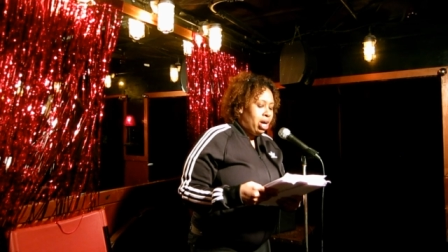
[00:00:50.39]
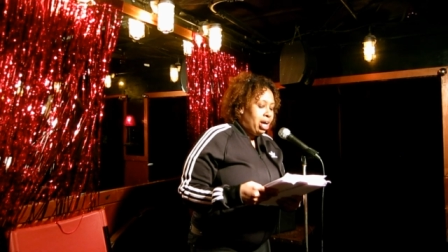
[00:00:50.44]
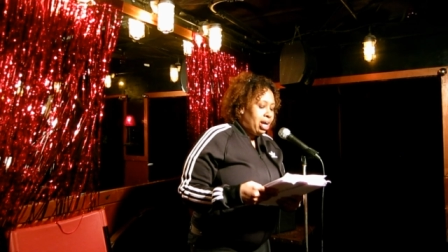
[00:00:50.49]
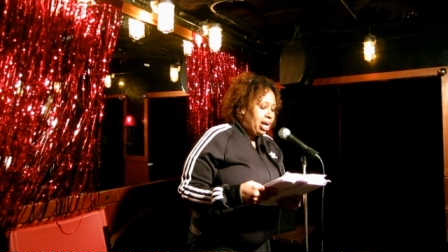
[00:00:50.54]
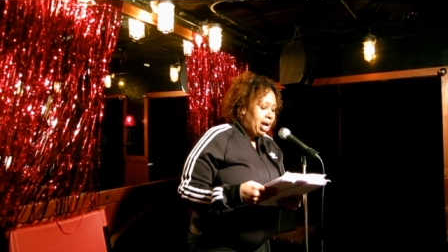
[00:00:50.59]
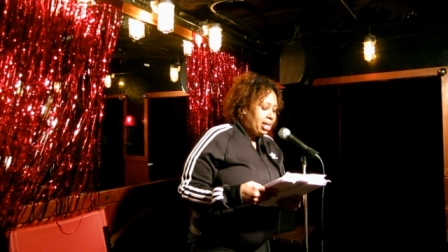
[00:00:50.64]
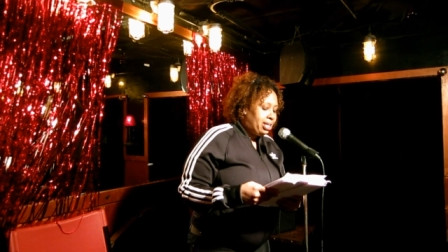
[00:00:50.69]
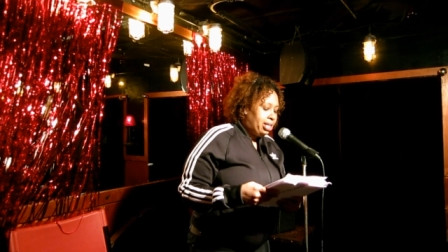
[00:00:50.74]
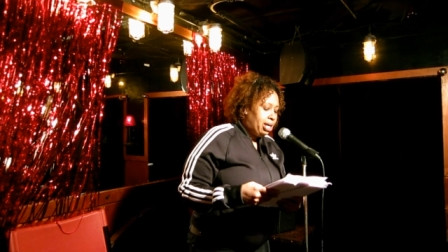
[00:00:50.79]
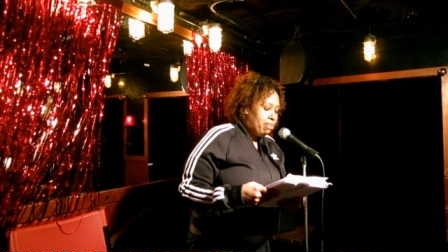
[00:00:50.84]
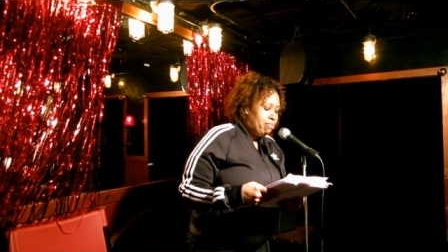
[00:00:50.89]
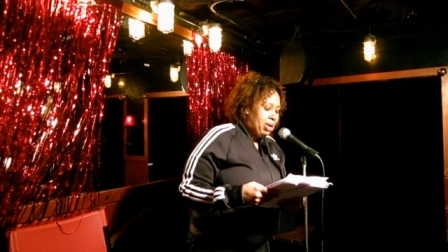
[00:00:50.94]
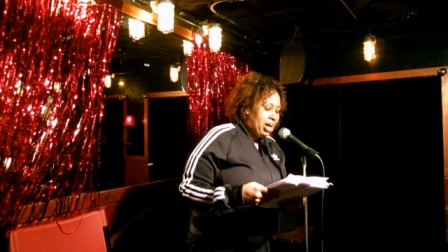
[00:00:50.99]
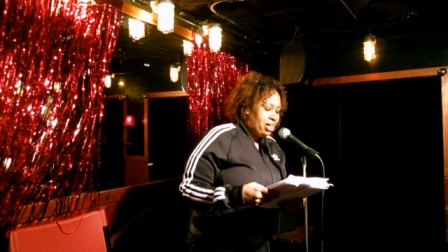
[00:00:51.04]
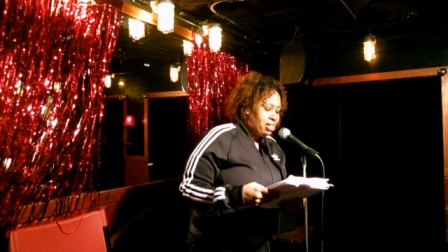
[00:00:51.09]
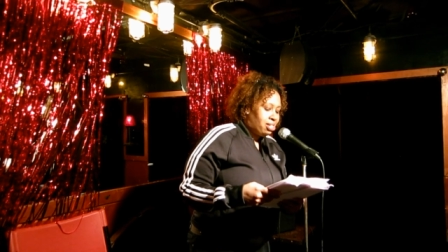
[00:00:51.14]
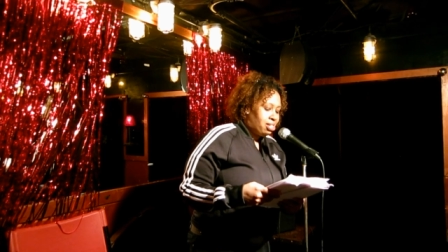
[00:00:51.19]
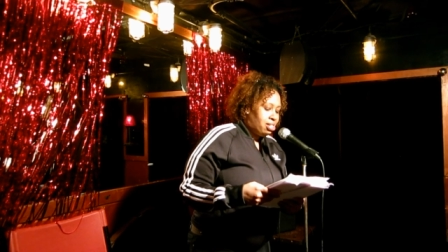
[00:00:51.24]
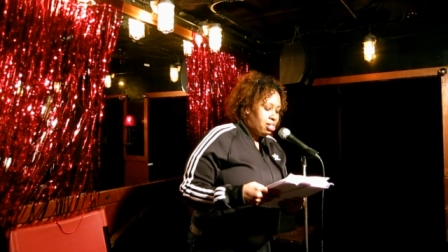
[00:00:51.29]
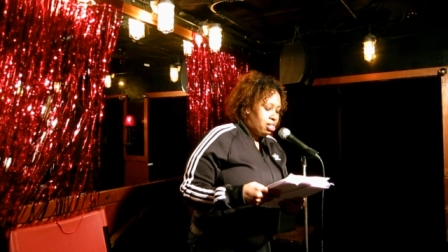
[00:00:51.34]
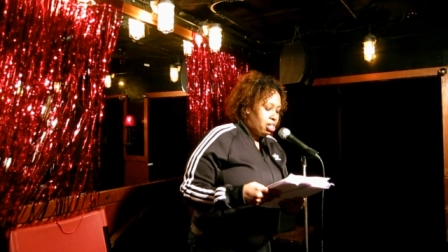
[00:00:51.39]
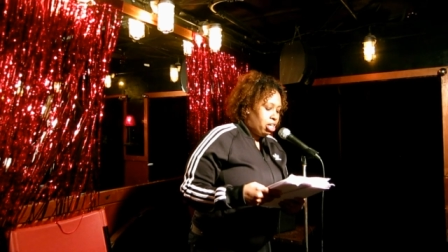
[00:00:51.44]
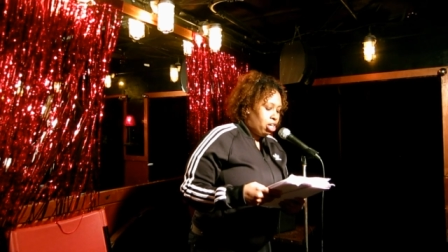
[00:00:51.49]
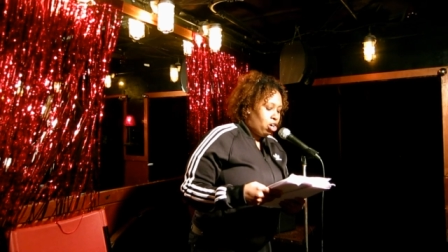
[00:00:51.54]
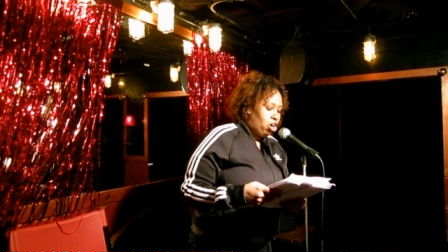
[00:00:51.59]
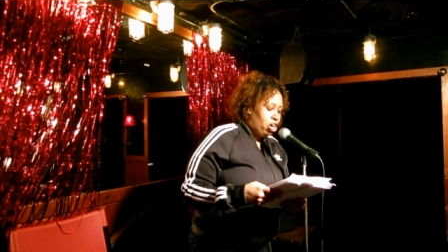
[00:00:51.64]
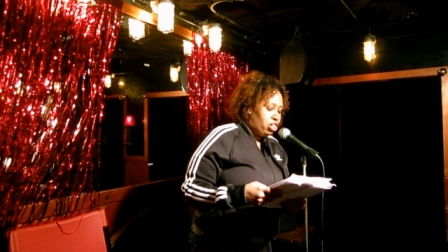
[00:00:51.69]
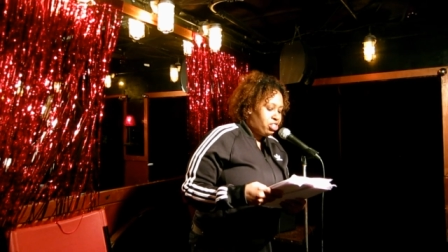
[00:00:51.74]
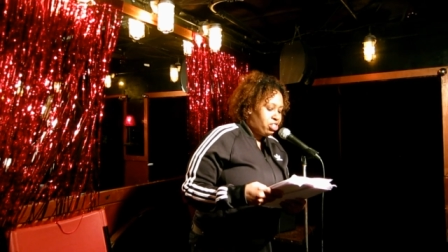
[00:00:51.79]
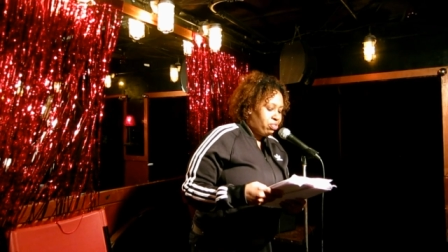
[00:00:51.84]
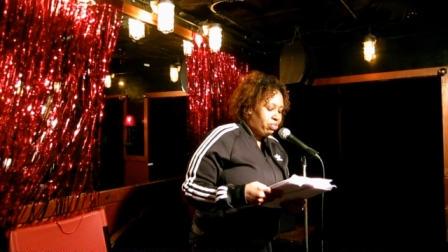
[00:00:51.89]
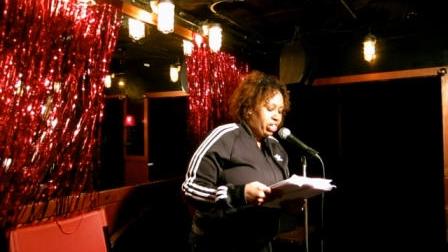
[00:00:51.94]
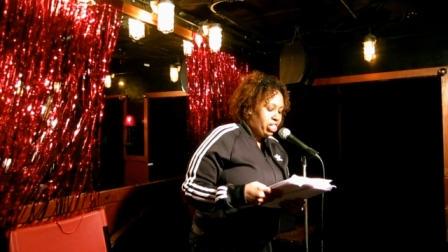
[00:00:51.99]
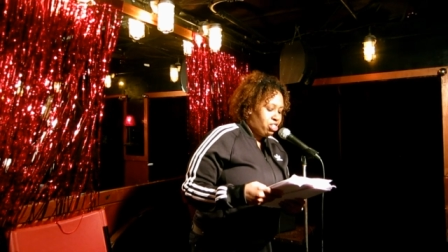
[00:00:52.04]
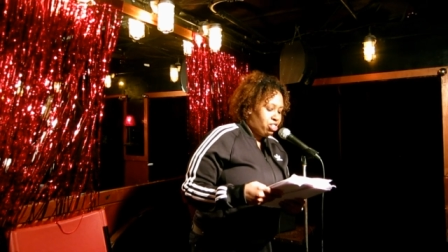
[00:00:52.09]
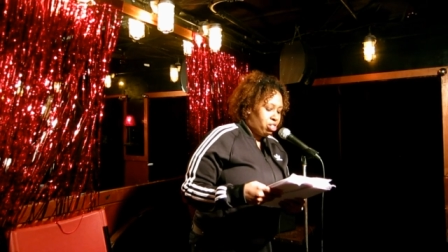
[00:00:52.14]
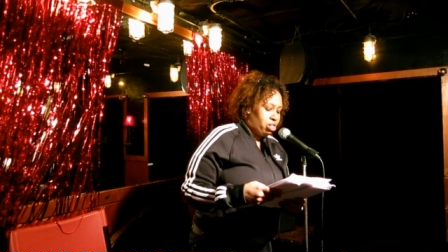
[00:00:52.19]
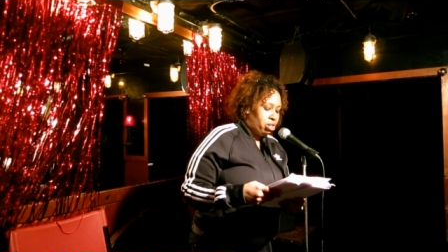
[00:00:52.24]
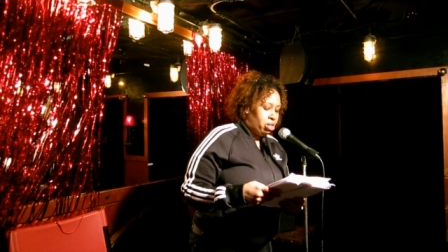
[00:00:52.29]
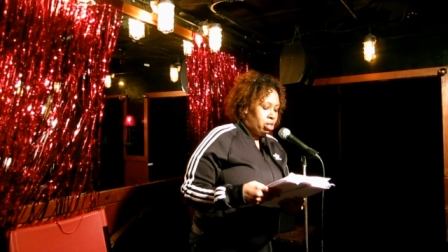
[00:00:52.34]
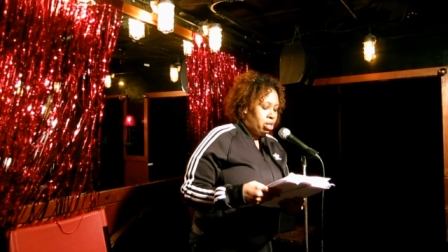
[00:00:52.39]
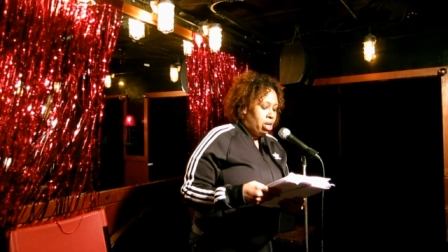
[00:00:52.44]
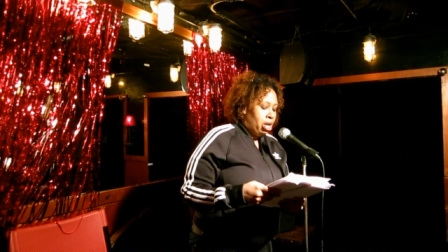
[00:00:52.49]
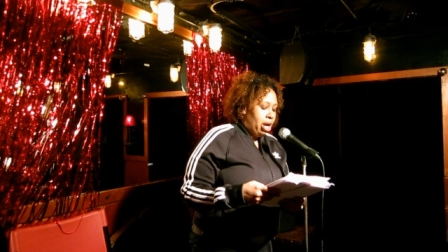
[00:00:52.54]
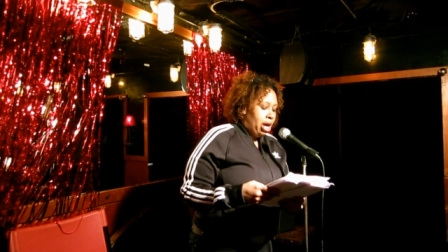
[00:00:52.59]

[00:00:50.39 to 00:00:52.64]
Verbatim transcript: got their masters in incarceration,